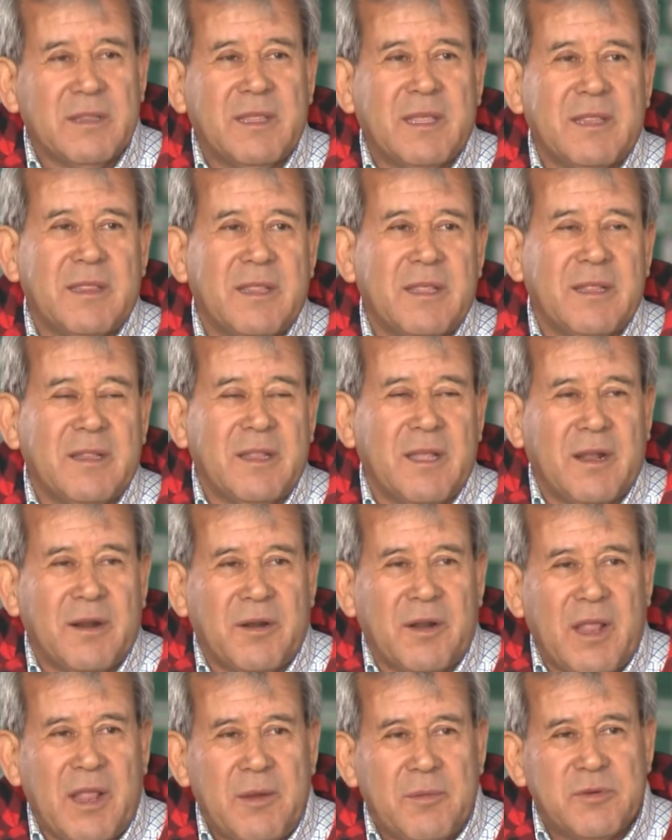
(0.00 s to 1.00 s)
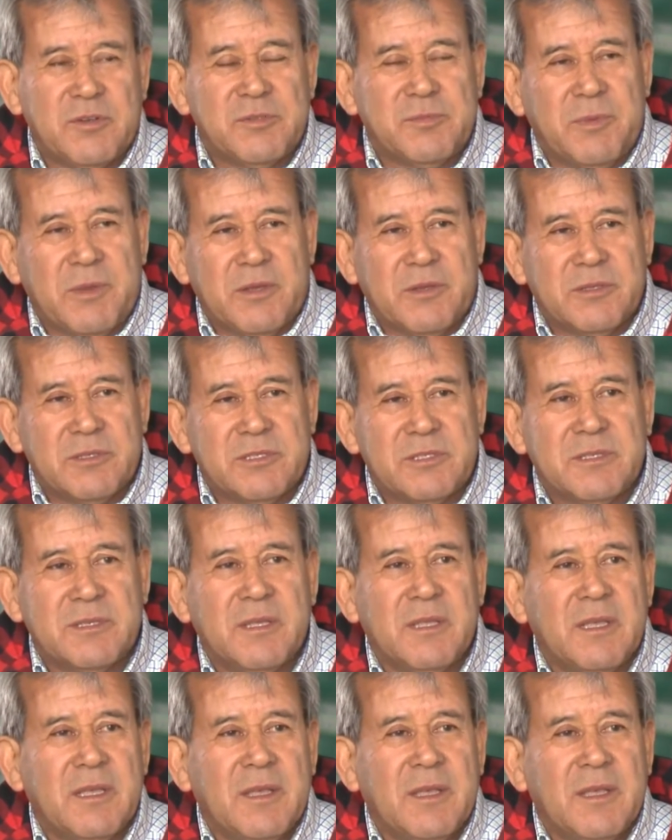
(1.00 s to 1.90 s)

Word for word: than our neighbors because